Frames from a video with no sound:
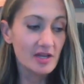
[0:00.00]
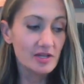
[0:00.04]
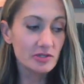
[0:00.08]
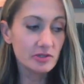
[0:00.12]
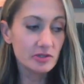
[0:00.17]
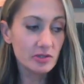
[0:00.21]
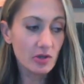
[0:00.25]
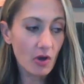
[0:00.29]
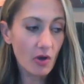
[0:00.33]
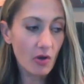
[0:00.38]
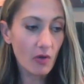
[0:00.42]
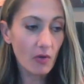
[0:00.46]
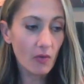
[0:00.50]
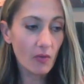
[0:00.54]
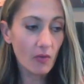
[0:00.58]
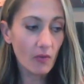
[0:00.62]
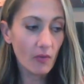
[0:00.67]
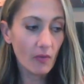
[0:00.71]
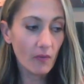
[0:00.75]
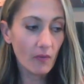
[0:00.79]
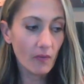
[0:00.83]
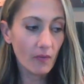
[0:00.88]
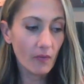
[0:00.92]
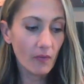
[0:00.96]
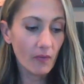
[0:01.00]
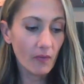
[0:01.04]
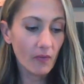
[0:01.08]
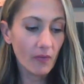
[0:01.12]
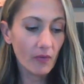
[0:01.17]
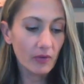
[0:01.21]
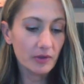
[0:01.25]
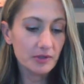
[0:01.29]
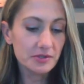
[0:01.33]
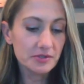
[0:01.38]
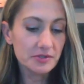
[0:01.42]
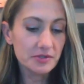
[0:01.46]
So
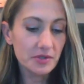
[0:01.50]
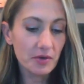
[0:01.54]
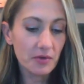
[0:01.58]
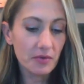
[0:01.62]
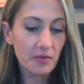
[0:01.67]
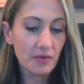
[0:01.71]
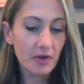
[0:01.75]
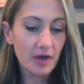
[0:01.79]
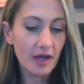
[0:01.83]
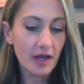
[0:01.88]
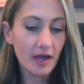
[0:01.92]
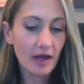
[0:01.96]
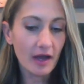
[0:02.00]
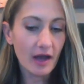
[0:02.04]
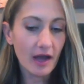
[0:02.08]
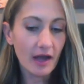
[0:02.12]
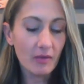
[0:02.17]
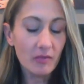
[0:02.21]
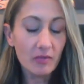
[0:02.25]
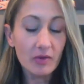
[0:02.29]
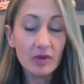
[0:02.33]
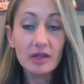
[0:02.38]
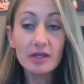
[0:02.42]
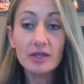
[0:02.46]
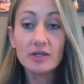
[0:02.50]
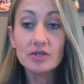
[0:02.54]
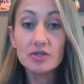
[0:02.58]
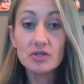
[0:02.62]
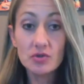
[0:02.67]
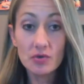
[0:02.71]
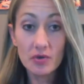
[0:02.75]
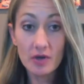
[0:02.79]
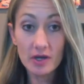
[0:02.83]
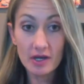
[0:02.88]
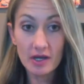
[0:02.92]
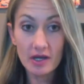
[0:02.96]
I really
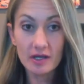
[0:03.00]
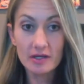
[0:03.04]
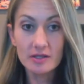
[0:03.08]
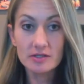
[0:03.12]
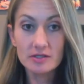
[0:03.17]
enjoyed it,